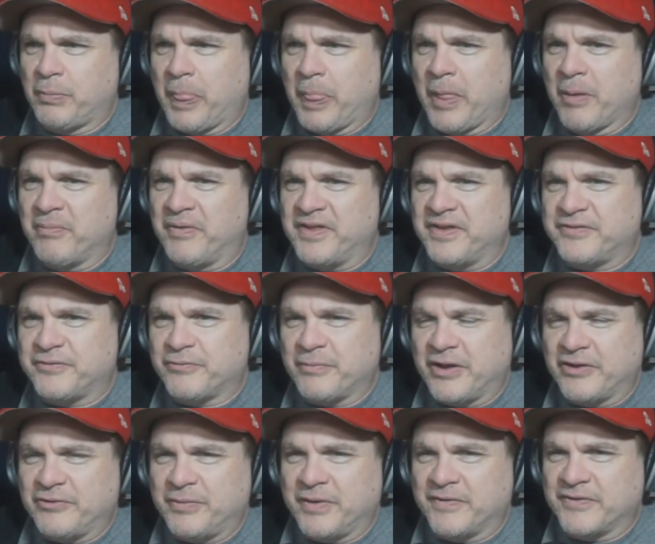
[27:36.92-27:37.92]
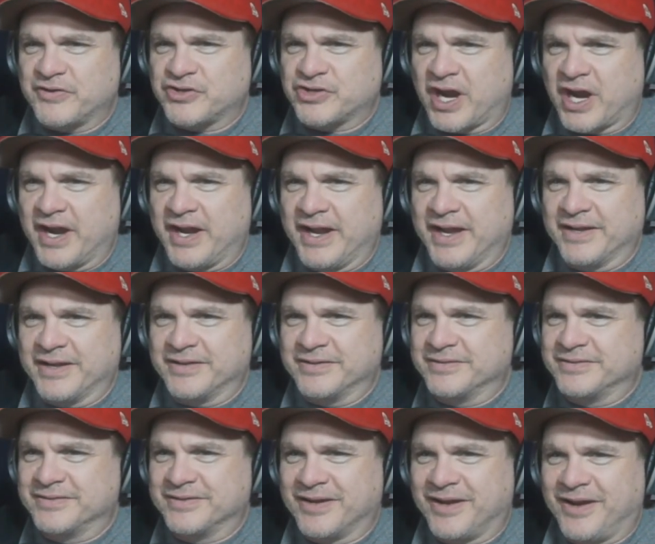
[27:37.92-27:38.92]
But this reminds me of The Shining.
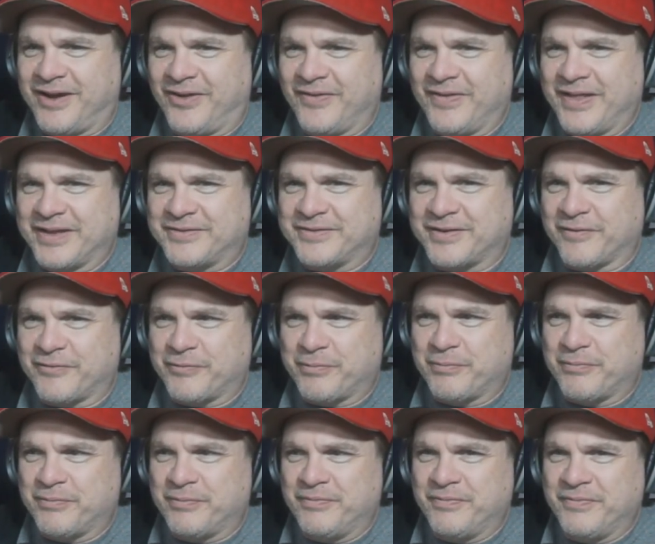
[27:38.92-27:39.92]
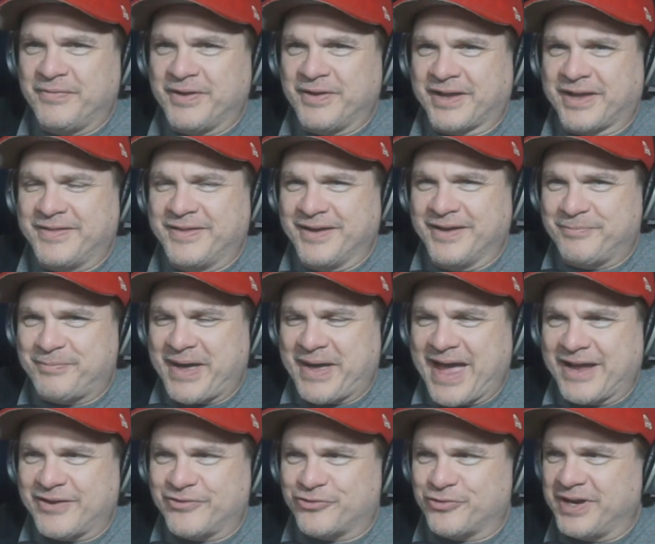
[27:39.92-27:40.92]
All that stuff. The
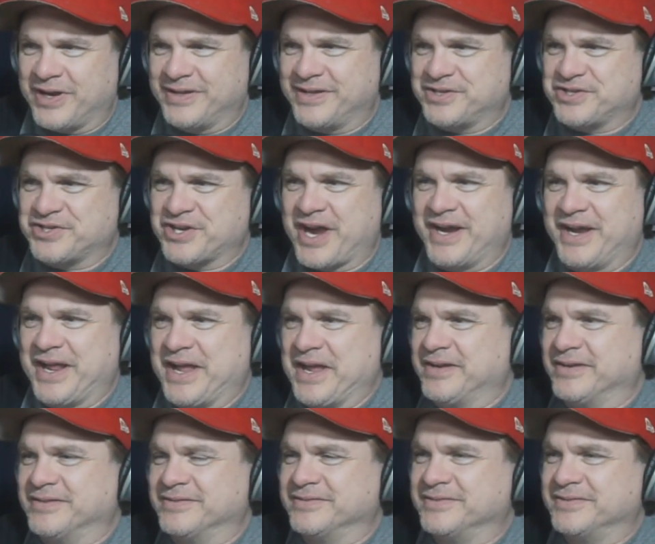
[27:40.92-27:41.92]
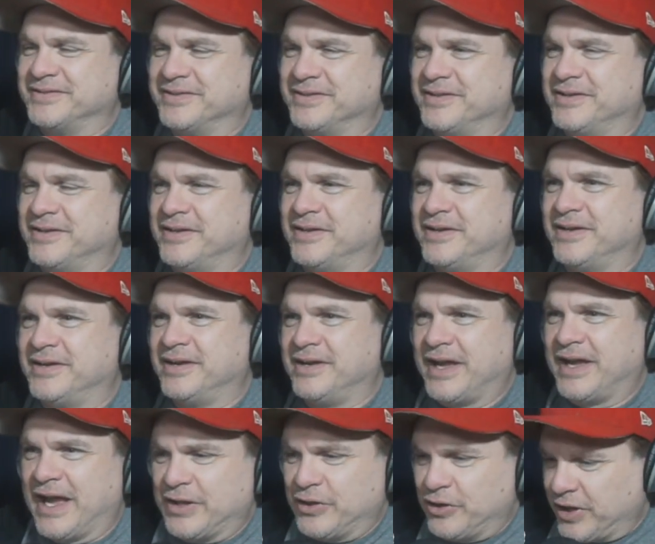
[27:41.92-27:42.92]
pantry in The Shining.
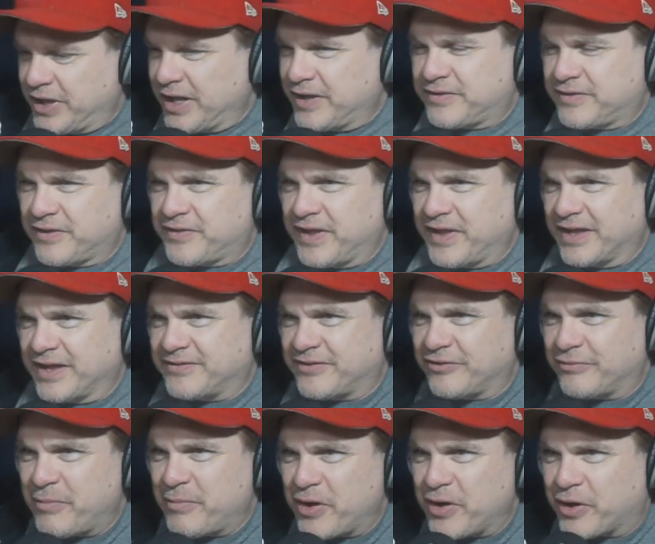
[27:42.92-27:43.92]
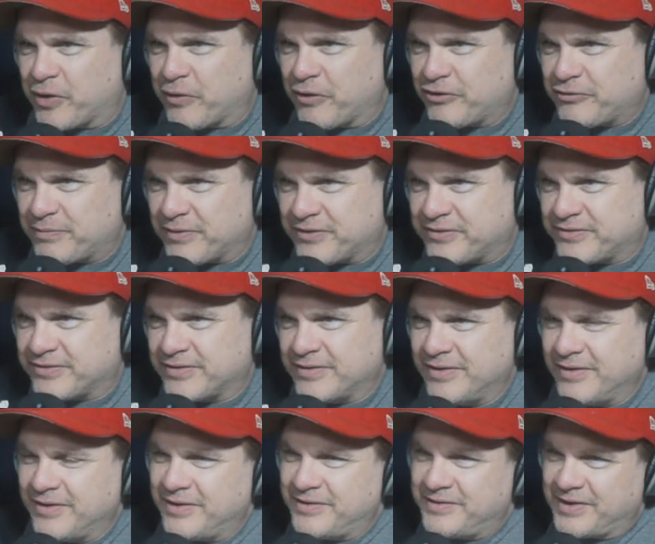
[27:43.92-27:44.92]
And look at the thing that says Merry Christmas
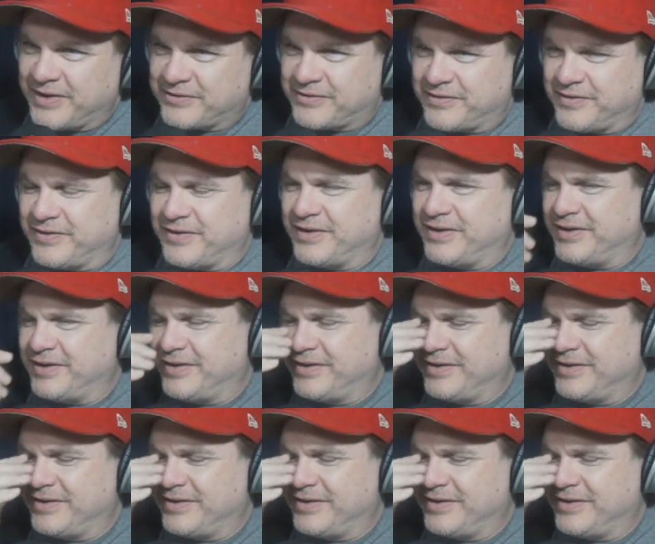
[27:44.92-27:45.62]
next to the...